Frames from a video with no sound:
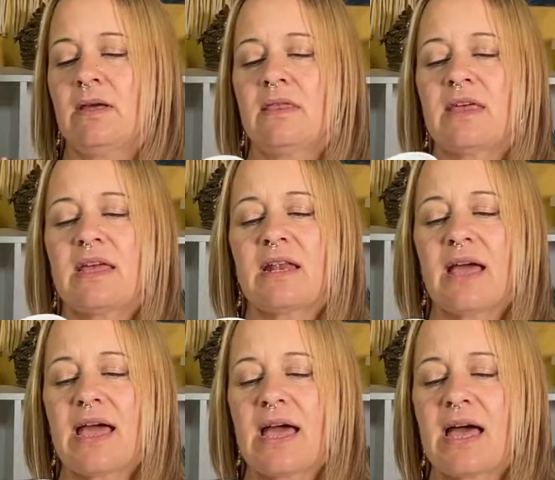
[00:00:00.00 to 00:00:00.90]
then
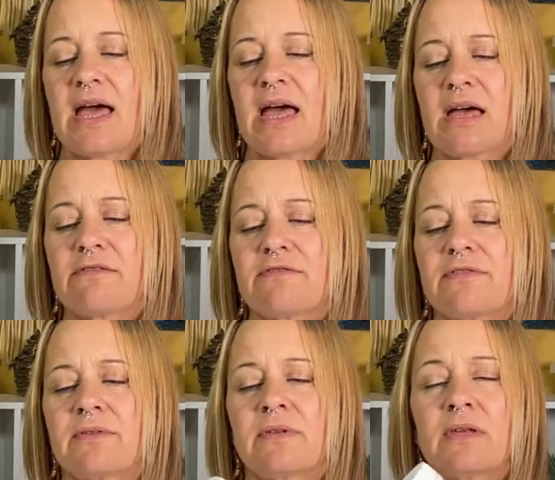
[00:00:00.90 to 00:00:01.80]
I
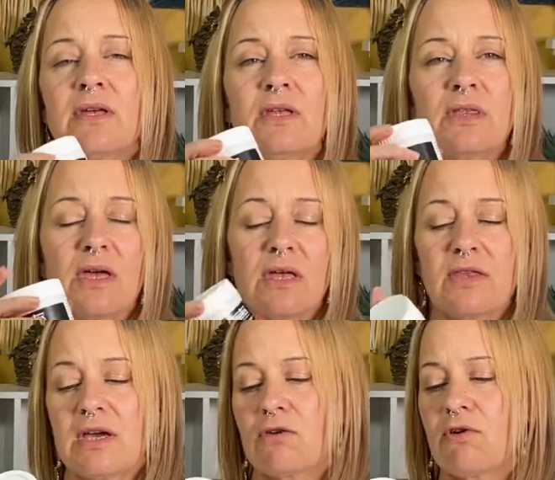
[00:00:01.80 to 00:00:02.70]
have
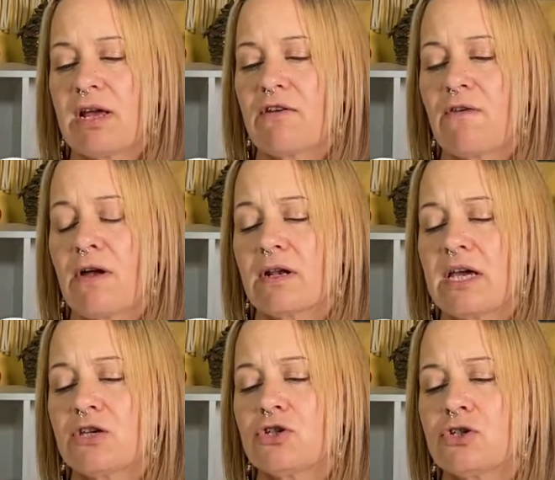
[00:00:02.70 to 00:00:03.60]
the acrylic
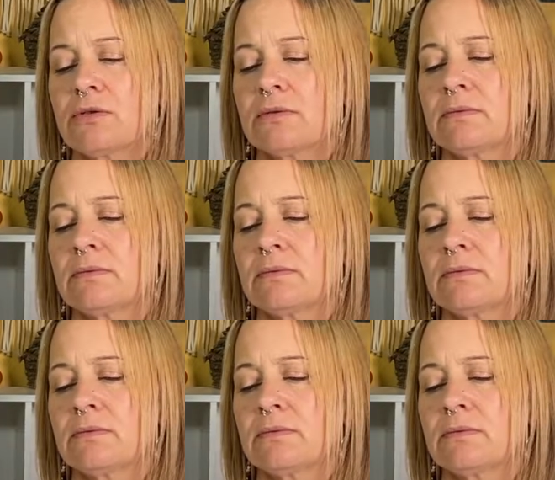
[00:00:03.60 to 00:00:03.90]
varnish.